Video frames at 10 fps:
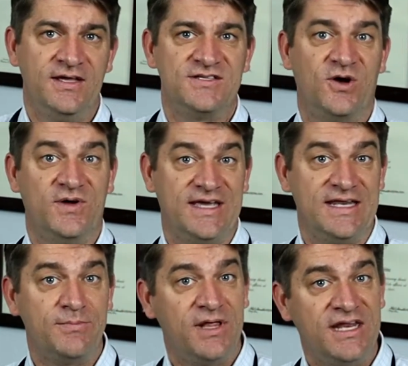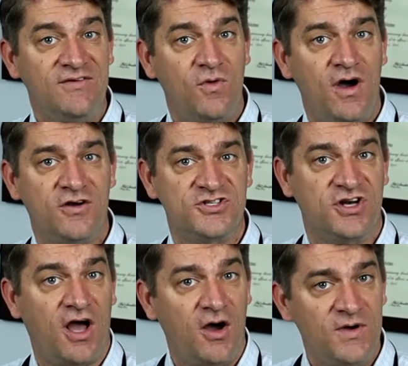So, getting plenty of water
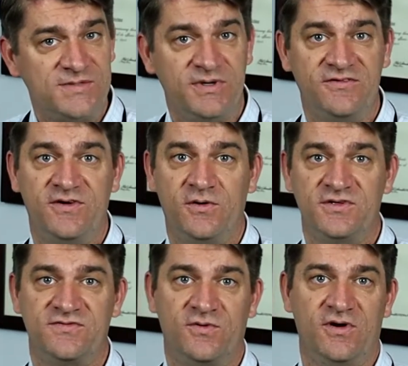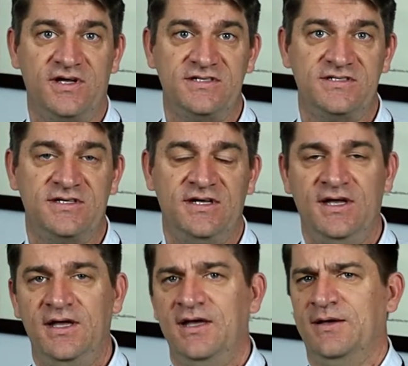should always be a focus for us,
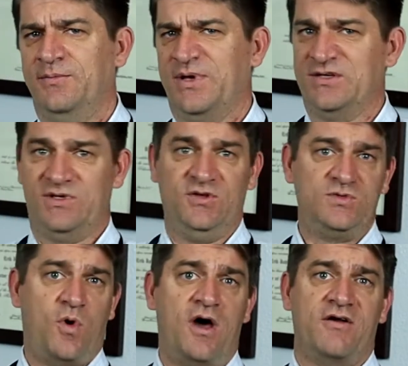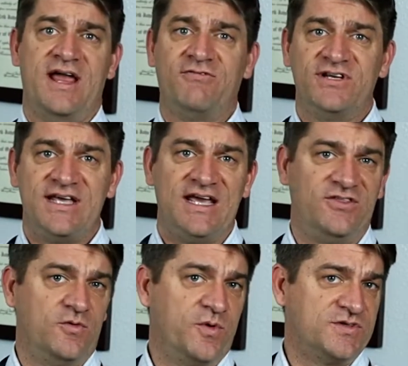because we lose water every day
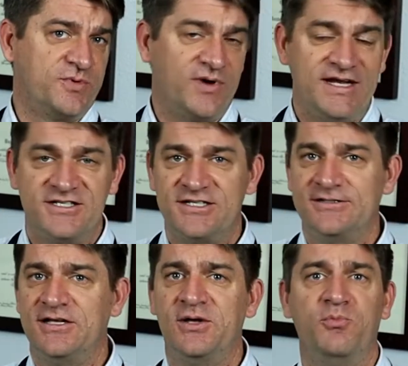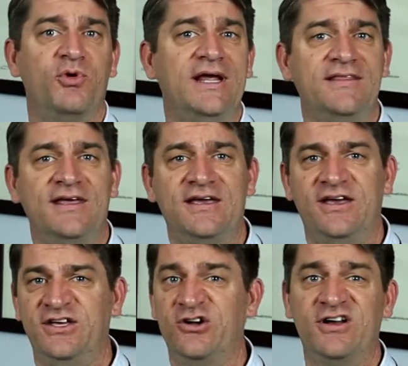through perspiration, breathing,
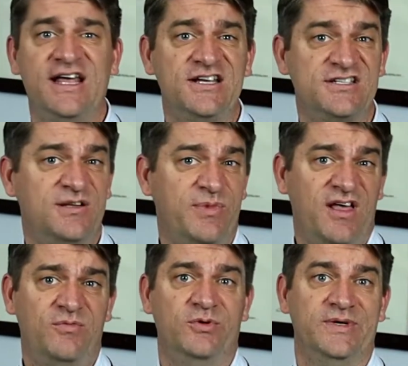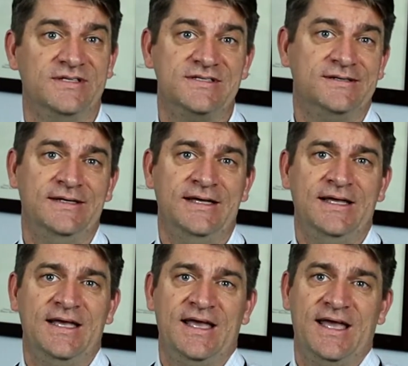urination, and bowel movements.
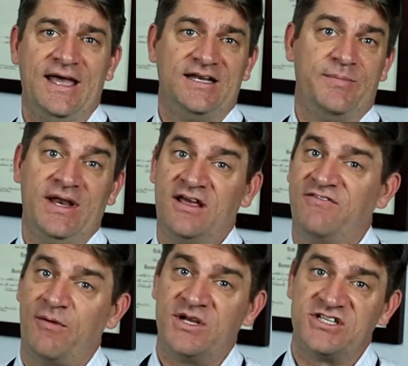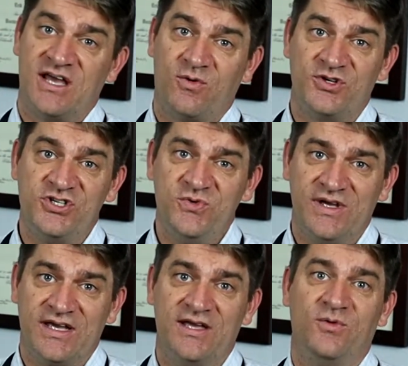And depending on how much of that we're
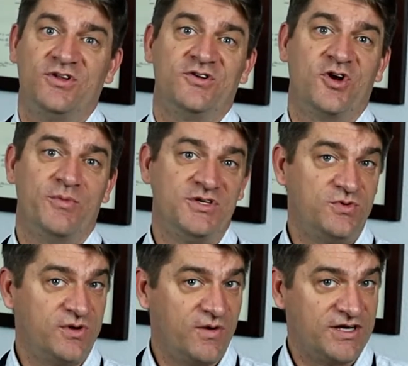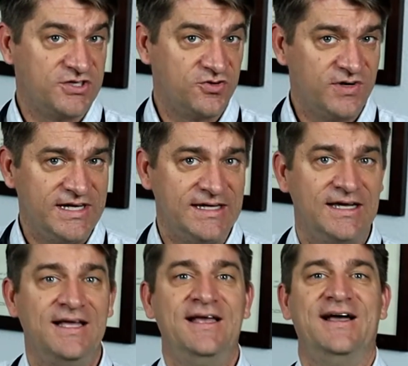doing will determine to a great degree
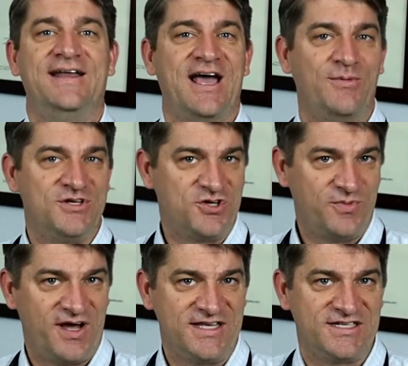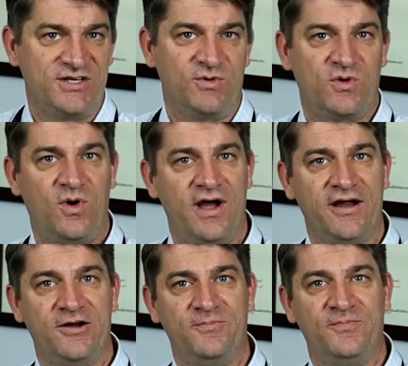at how much your body's going to
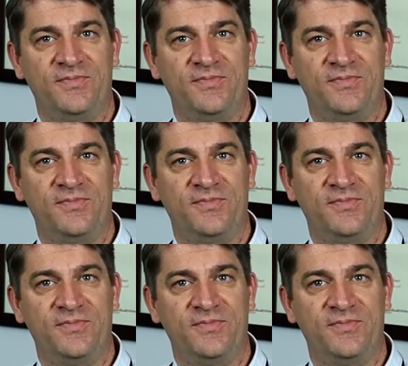require.